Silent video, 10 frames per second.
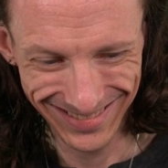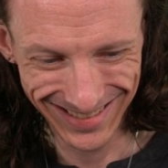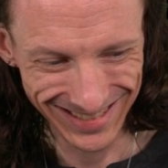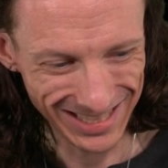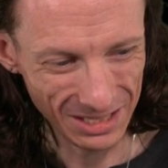
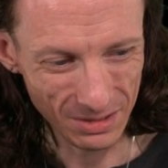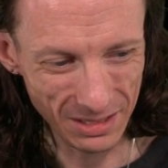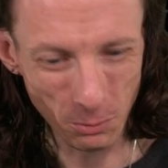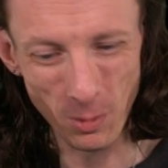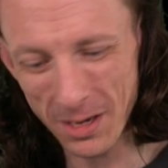the
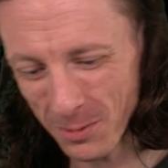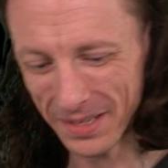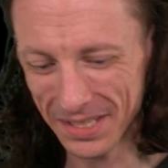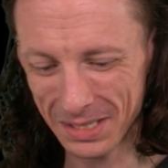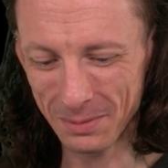windowing
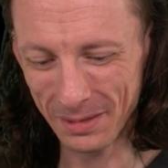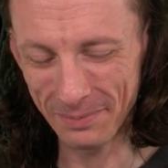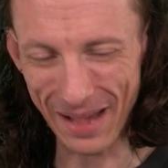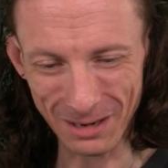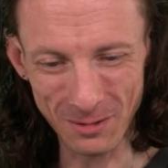system in
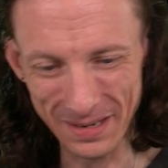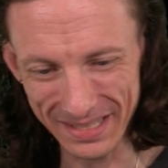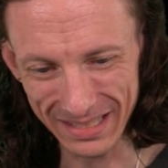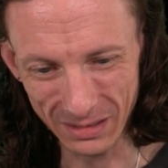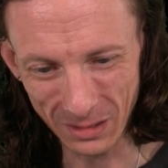macOS is
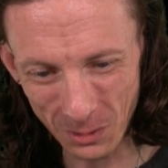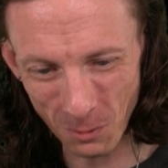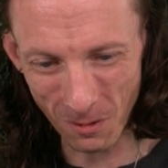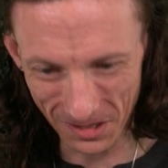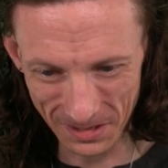a little
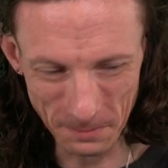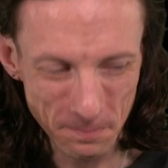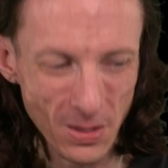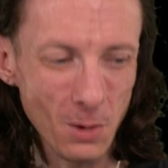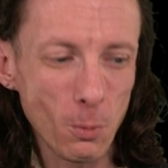wonky.
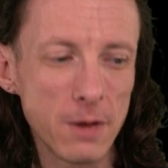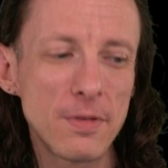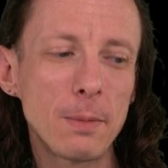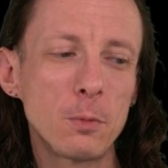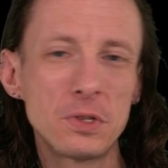One of
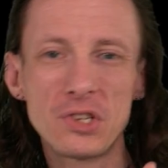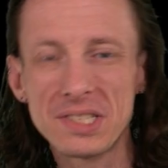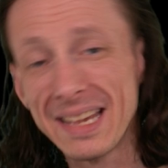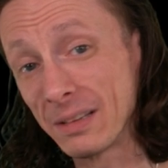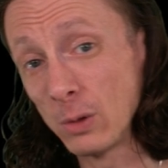them was just
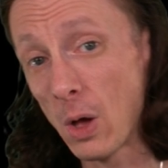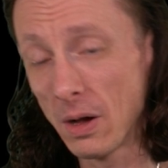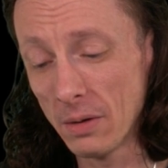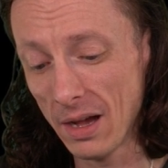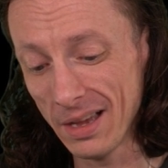like
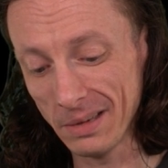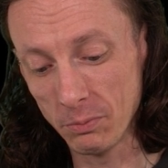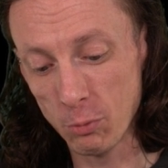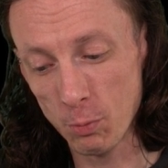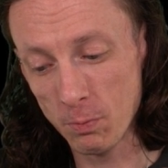
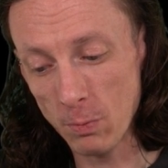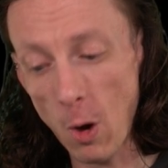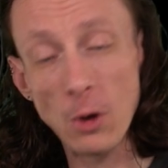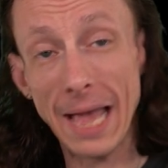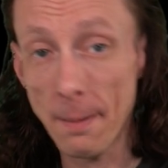all
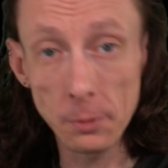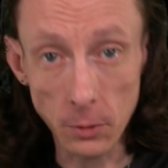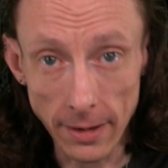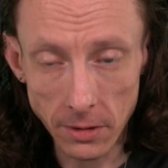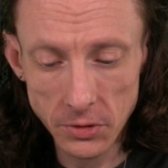capital
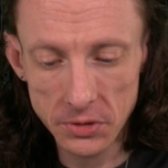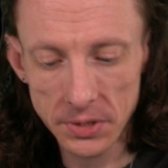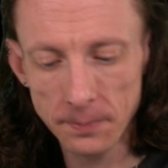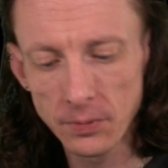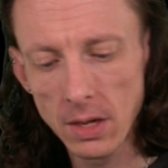characters,
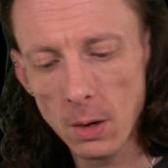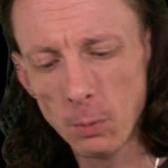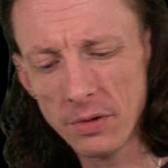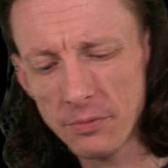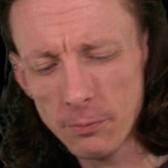
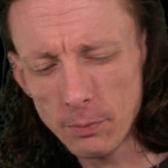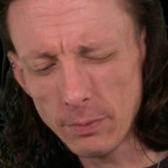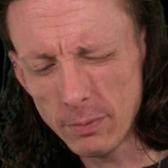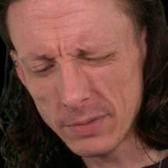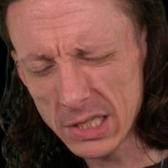with
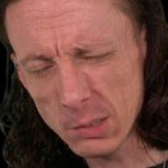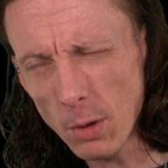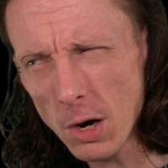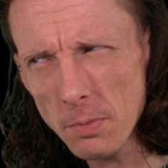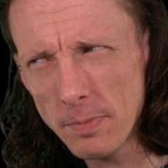
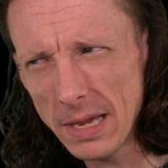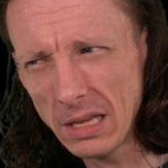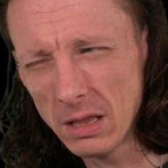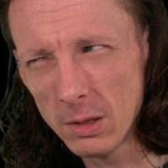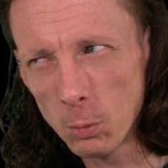smart being
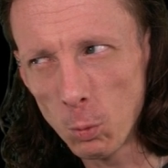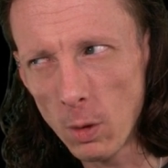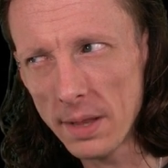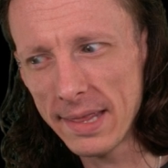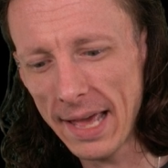the
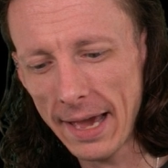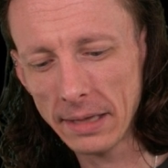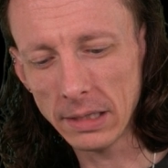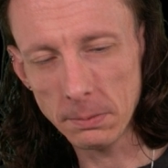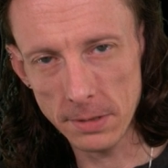one that had
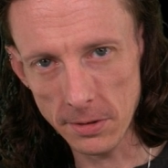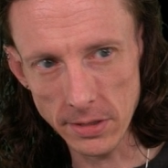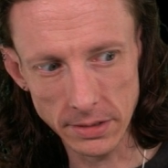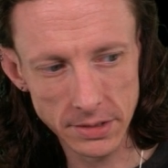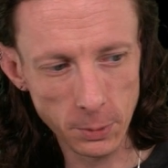like
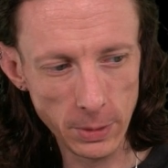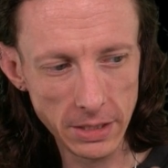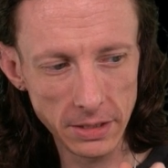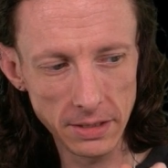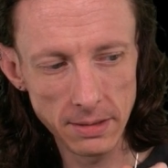periods. So we
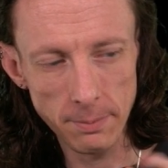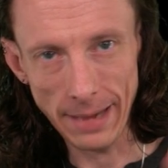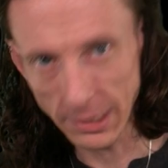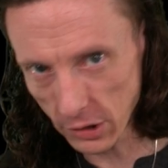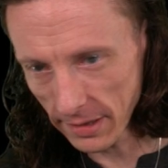could
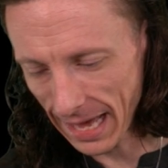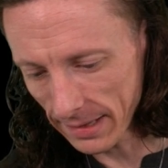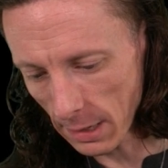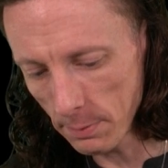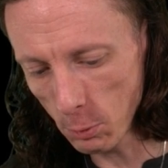match on that. That
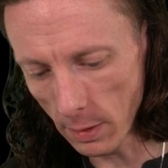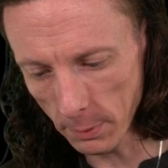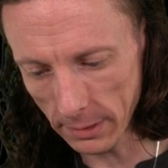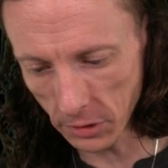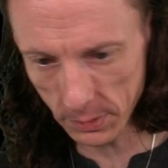would be one
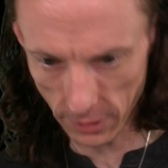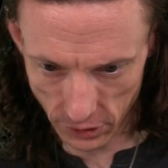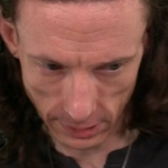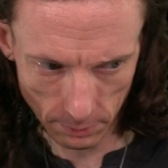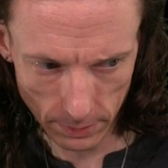regular expression. That
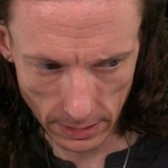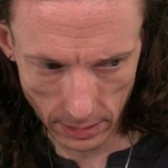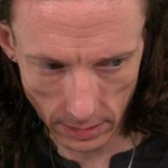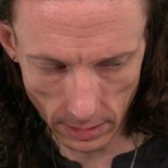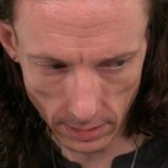would
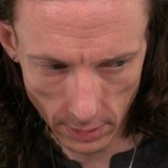be,